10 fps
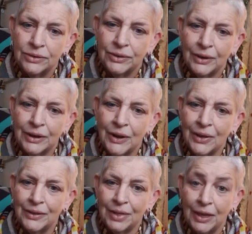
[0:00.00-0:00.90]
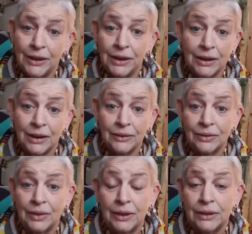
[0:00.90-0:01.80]
So I called the lady and I
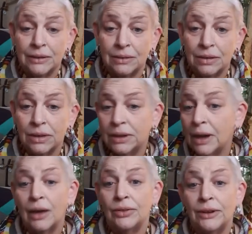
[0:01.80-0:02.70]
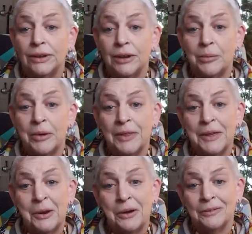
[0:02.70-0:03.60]
was like, yeah, I'll take you up on
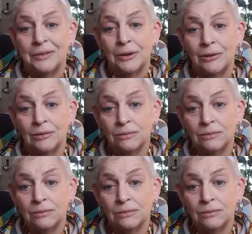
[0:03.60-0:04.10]
that offer.